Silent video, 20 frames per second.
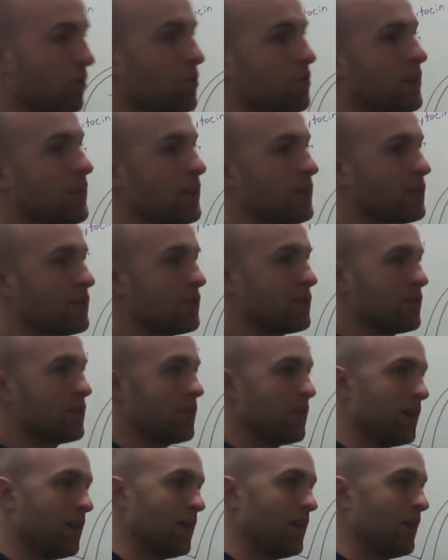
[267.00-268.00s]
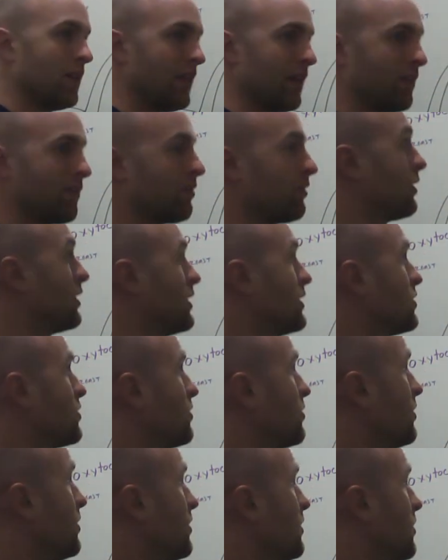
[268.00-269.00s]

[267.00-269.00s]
things like for internal